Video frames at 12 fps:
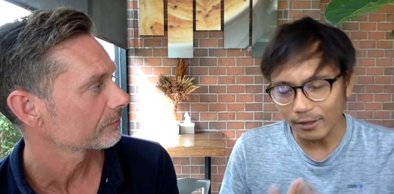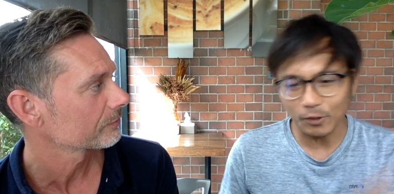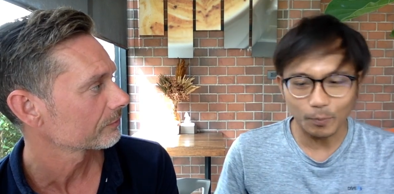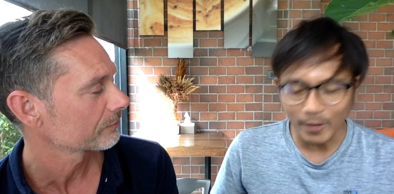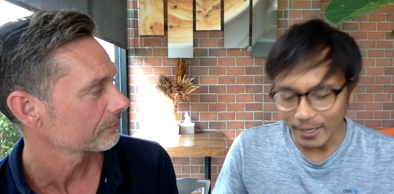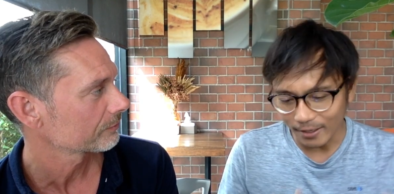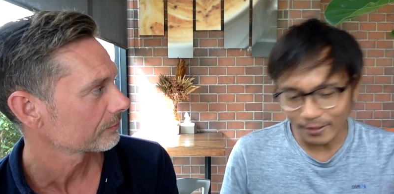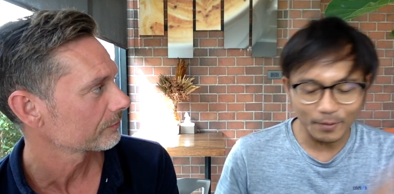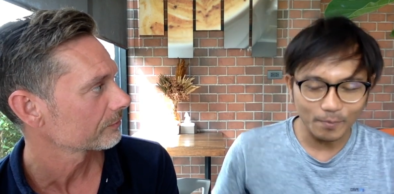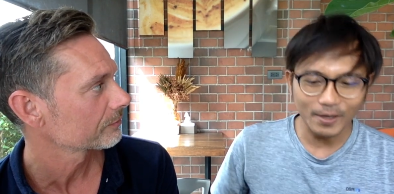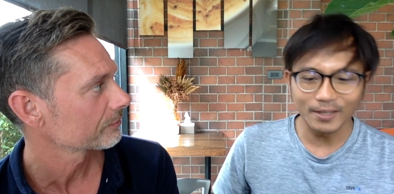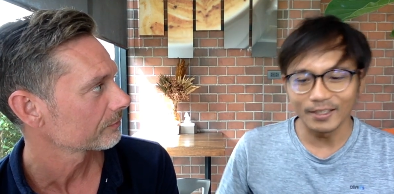Speaker 1: the spleen a little
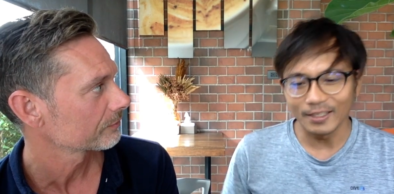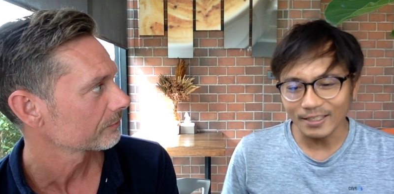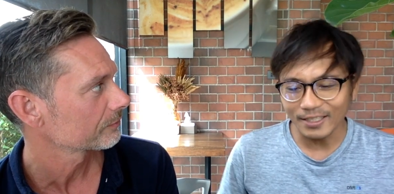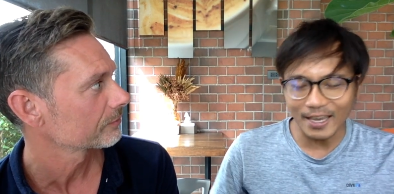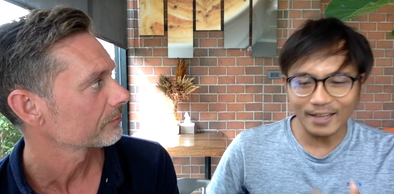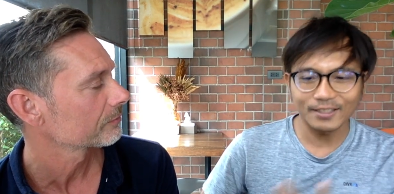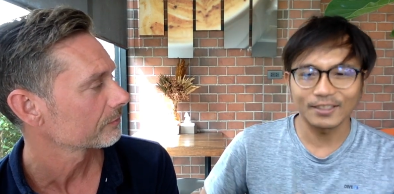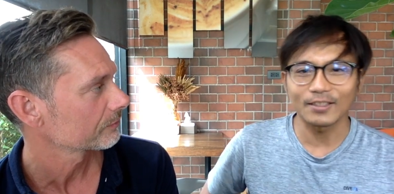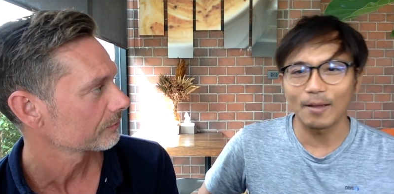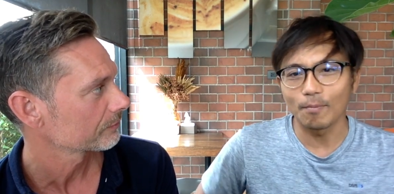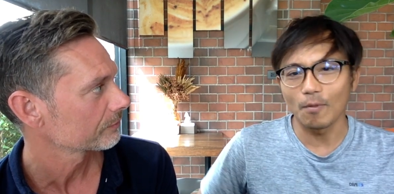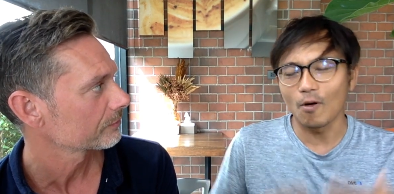bit. It gets
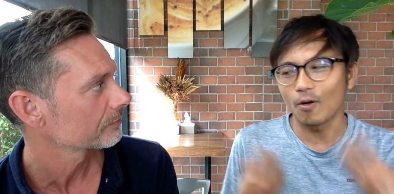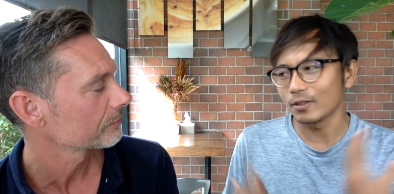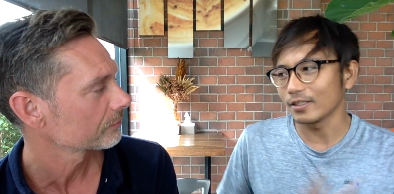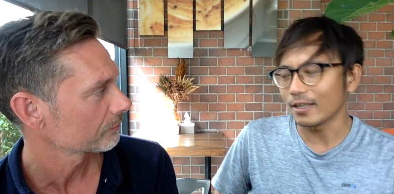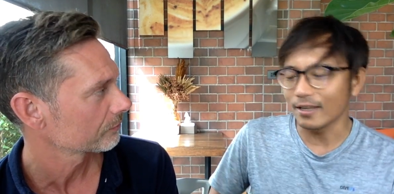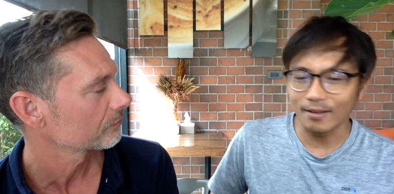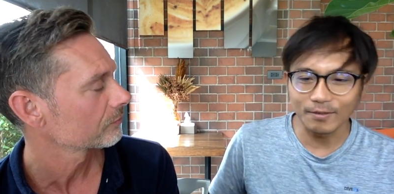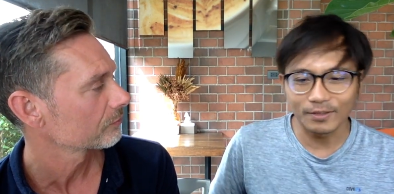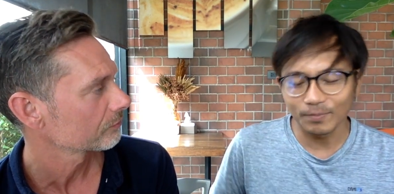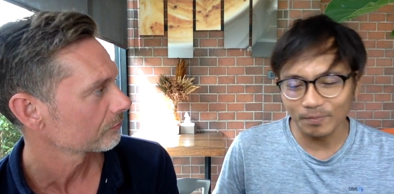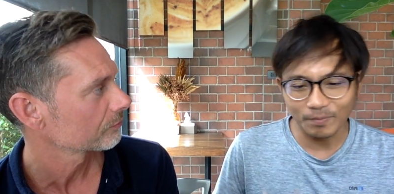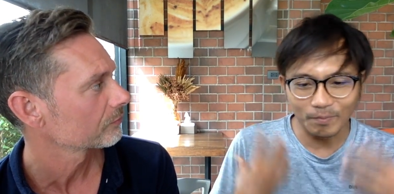some more like
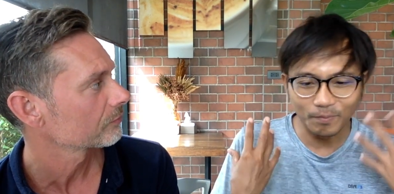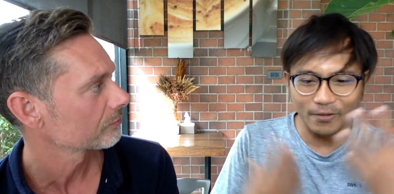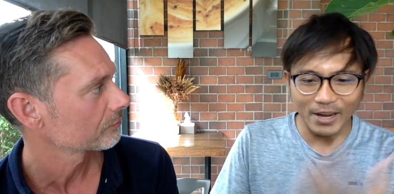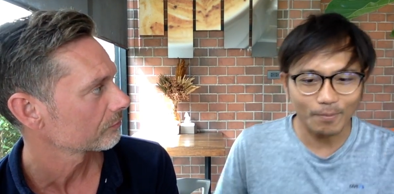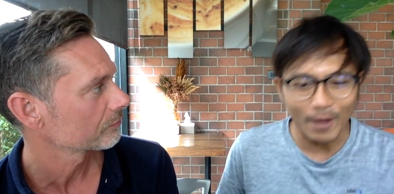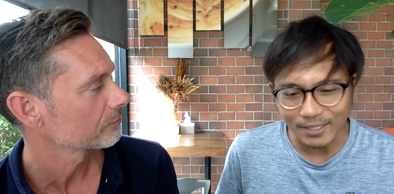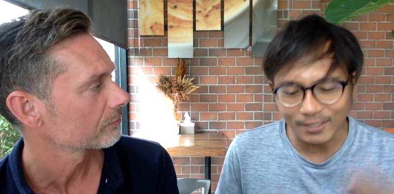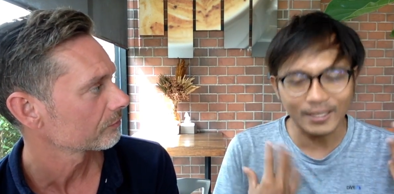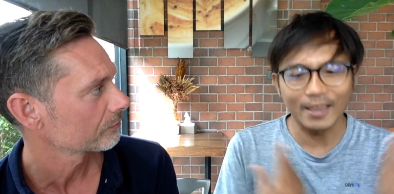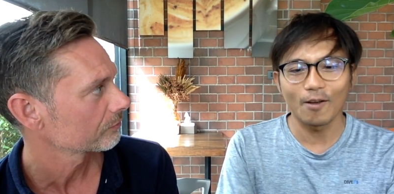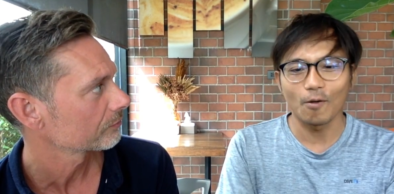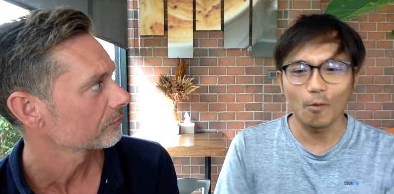red blood
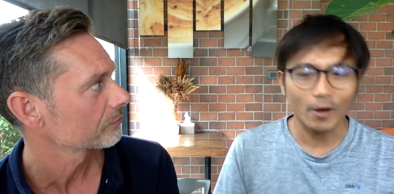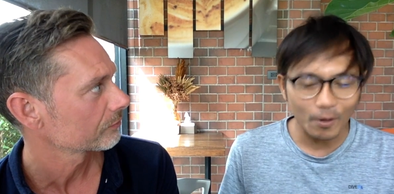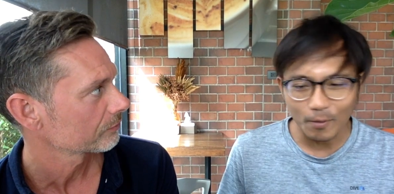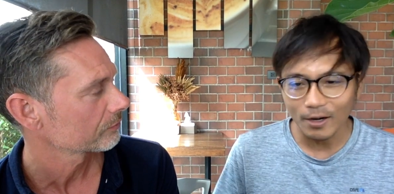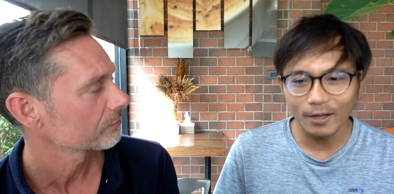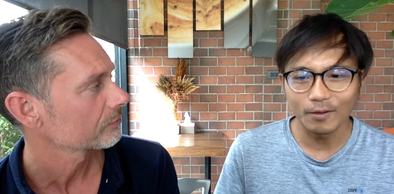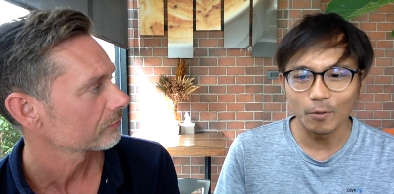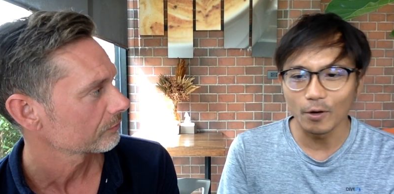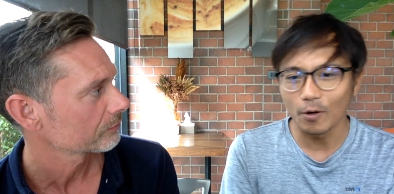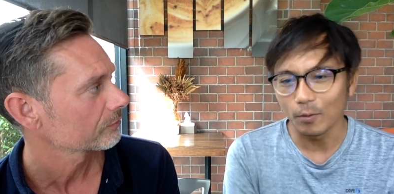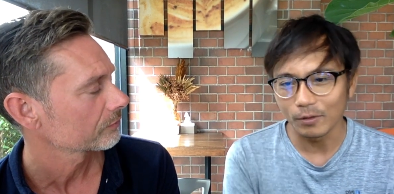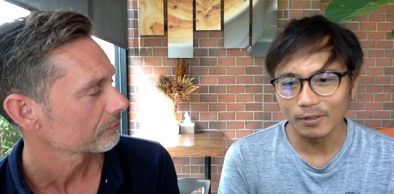cell, whatever. Who
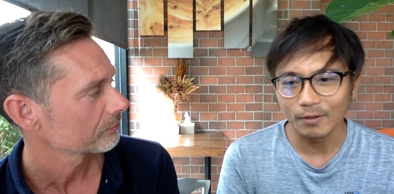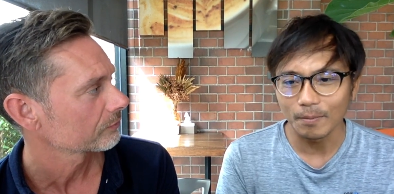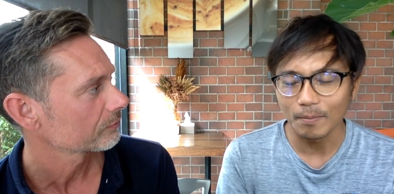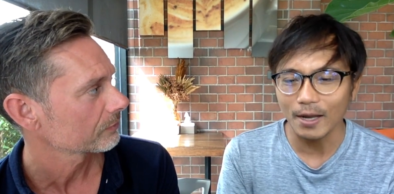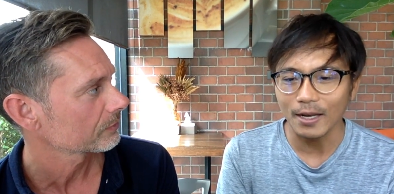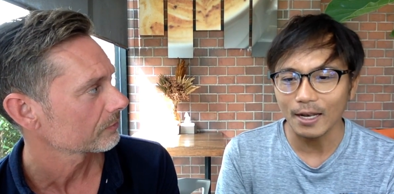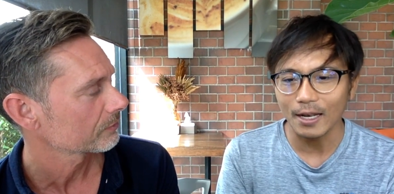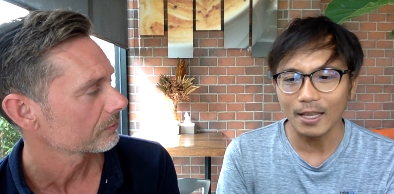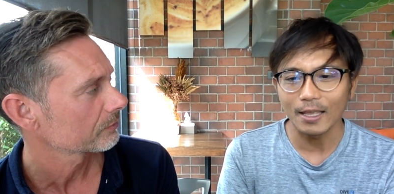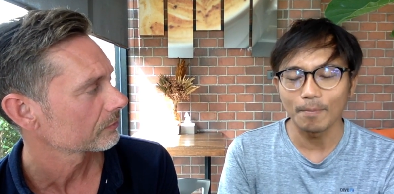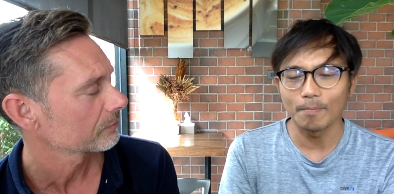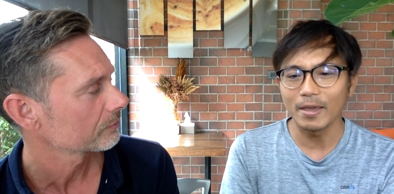knows? But
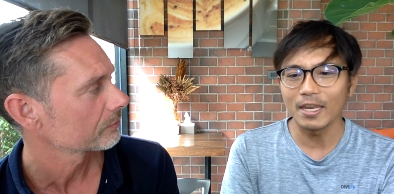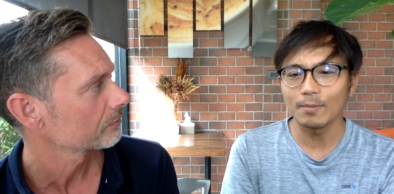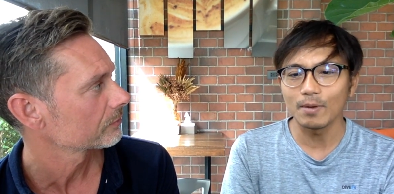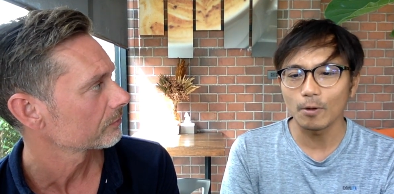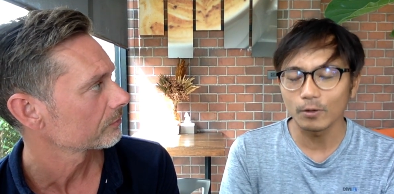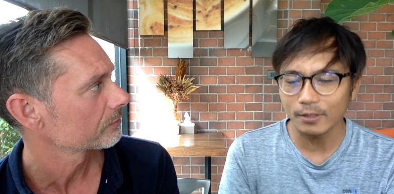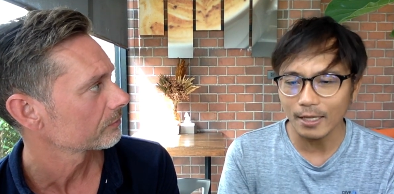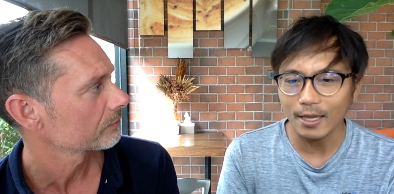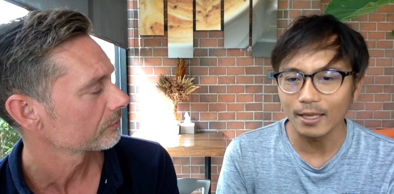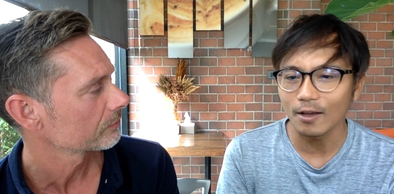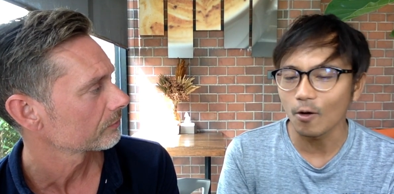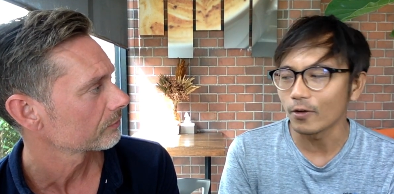many people
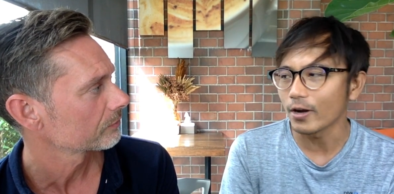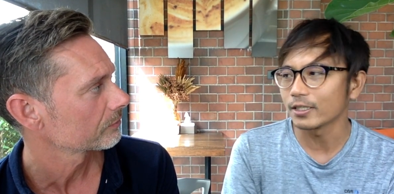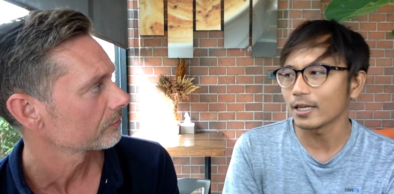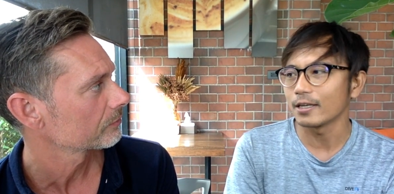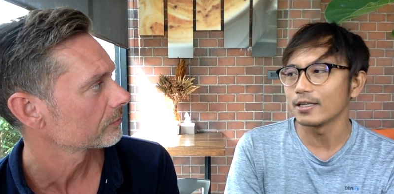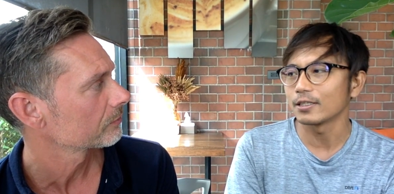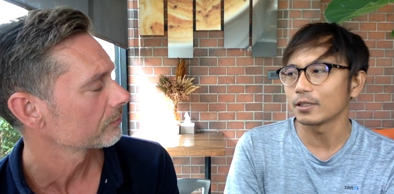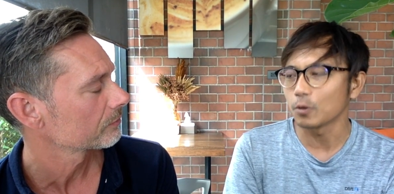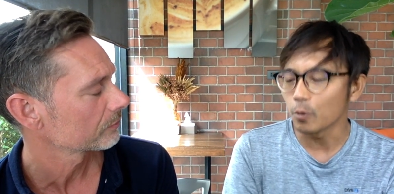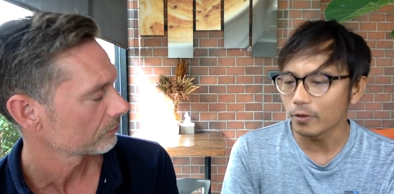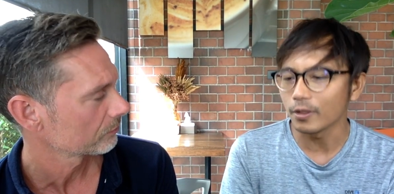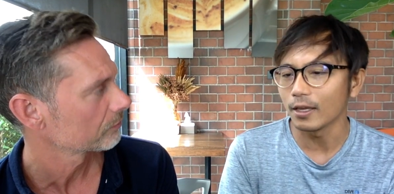say contraction is a
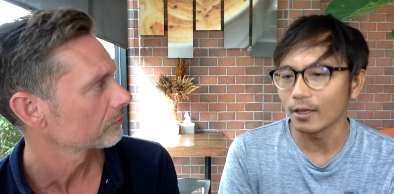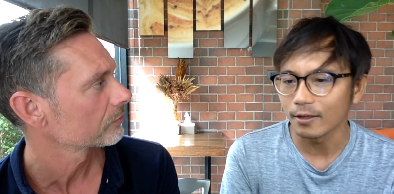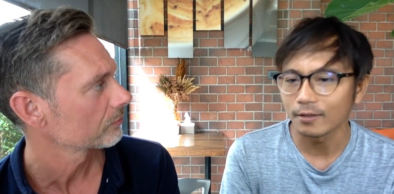good thing.